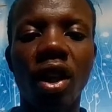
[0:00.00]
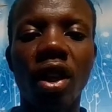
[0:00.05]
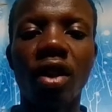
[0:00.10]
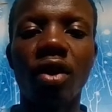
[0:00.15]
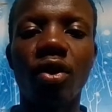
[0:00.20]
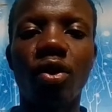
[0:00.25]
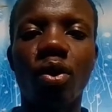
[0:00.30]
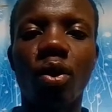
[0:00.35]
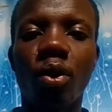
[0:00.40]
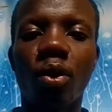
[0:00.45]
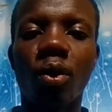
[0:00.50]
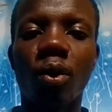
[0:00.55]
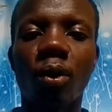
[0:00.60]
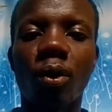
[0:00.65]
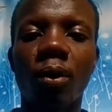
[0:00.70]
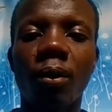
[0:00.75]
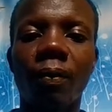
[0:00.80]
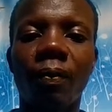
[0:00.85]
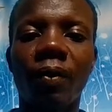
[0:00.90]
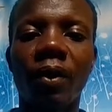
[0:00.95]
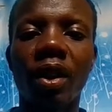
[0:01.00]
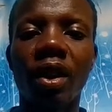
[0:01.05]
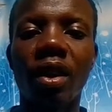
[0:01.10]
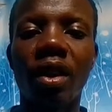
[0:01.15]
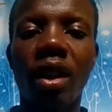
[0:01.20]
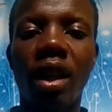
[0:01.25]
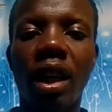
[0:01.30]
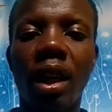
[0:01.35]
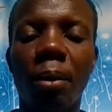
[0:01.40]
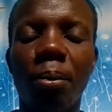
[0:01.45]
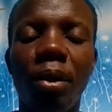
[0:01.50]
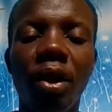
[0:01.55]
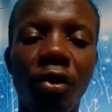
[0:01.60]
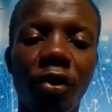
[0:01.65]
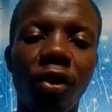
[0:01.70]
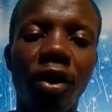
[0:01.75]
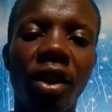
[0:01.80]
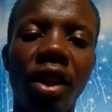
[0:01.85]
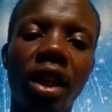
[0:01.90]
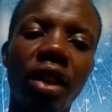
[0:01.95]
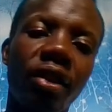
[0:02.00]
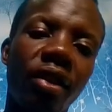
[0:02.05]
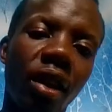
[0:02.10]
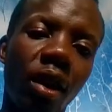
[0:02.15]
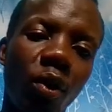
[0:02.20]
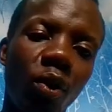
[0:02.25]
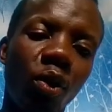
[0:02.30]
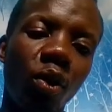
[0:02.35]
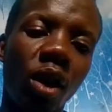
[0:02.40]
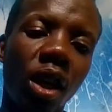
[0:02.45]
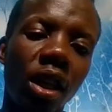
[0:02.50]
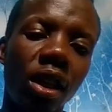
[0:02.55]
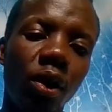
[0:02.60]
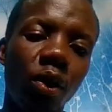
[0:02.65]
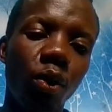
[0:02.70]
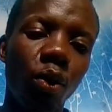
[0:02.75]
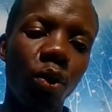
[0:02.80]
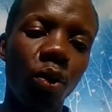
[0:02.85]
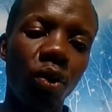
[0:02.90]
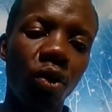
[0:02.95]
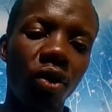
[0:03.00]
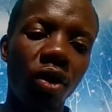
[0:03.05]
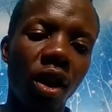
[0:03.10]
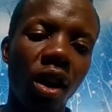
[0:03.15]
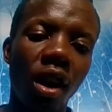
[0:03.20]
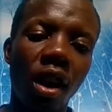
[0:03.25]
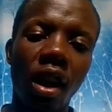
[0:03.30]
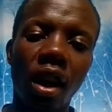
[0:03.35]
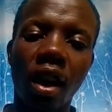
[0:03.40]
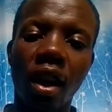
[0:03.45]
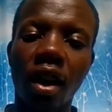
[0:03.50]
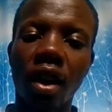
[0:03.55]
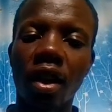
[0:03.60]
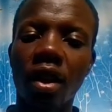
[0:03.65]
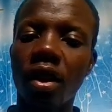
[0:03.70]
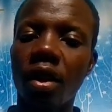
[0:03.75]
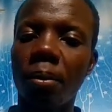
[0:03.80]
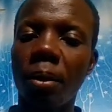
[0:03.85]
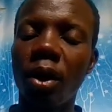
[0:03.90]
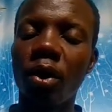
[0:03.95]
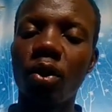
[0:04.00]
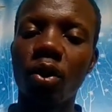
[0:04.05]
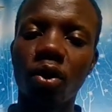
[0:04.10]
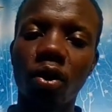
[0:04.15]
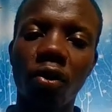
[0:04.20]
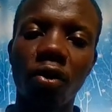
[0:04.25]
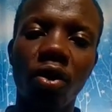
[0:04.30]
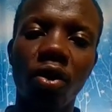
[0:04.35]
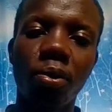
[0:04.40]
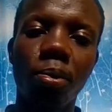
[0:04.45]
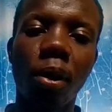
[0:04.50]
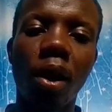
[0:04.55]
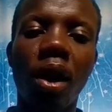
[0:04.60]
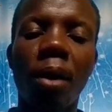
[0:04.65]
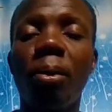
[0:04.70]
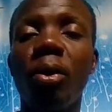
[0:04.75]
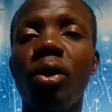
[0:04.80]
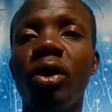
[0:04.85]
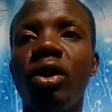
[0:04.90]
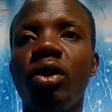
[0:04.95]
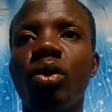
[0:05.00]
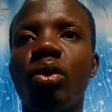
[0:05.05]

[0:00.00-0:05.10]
So briefly, that's how you can use the Microsoft PowerPoint to